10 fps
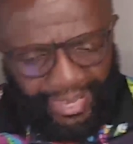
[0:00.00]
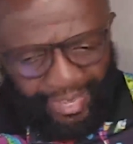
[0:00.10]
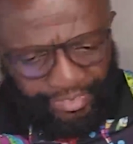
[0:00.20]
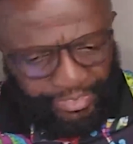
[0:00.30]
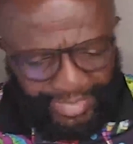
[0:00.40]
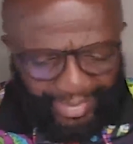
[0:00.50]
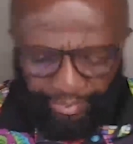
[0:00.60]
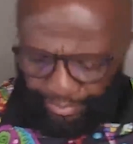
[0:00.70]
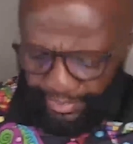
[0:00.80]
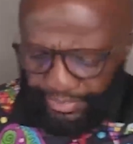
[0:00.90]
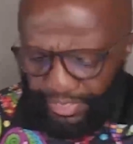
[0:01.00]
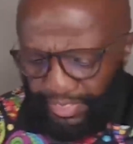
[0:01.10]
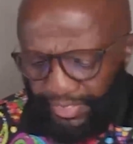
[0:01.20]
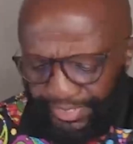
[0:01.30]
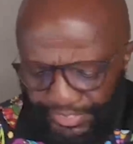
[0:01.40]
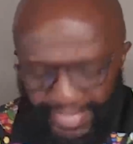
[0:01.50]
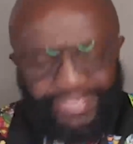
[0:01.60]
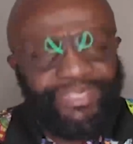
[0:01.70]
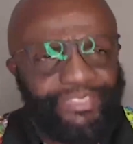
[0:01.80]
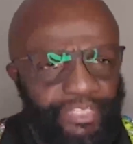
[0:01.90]
I, I've entitled this
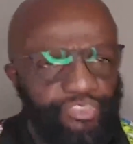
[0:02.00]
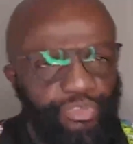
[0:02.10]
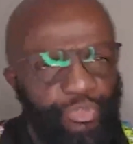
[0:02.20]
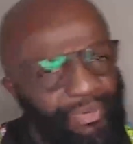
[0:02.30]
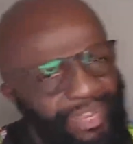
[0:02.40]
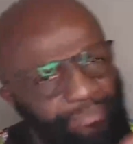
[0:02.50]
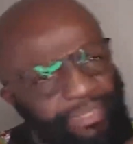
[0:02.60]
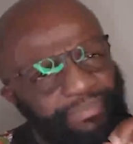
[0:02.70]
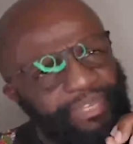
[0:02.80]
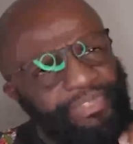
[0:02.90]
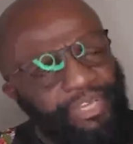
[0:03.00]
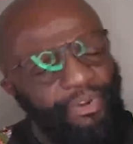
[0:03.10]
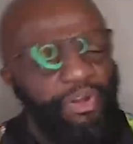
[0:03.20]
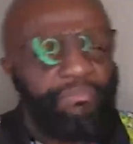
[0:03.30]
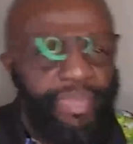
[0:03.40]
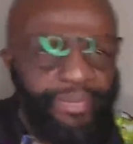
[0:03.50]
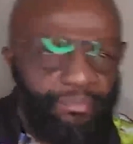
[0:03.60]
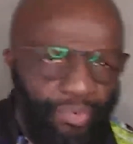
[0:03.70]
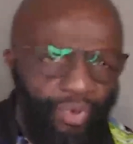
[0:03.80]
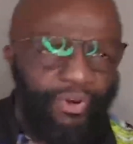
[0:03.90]
Six Essentials because I believe that there are many
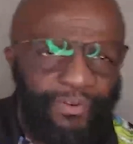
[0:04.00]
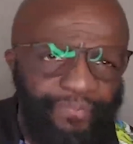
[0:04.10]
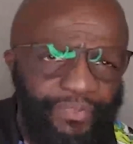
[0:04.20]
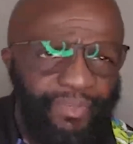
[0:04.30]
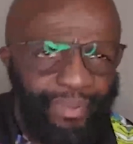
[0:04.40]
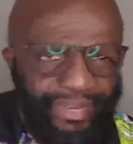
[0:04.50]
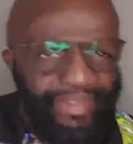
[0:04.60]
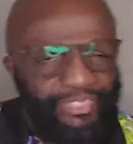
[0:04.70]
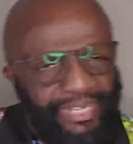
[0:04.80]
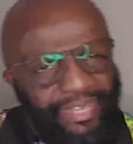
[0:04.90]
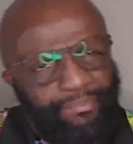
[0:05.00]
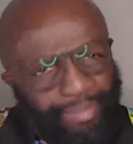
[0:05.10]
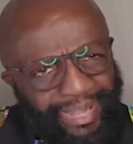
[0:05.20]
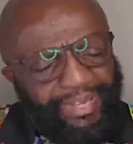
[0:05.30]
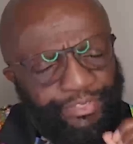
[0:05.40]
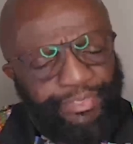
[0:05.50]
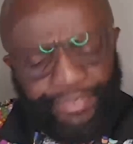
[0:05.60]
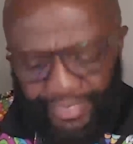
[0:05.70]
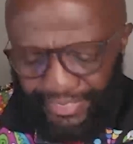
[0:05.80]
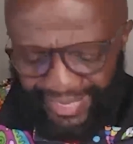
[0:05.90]
more. But as I ponder
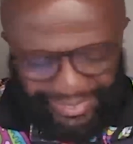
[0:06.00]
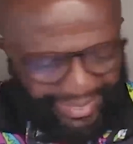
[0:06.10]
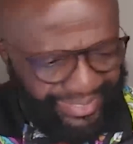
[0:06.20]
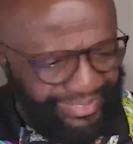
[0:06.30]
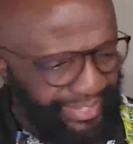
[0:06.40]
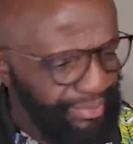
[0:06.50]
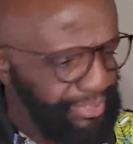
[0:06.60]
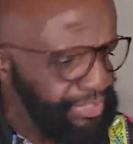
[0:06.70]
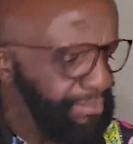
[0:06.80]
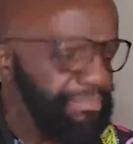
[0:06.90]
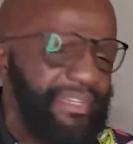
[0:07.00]
this, I think that there are some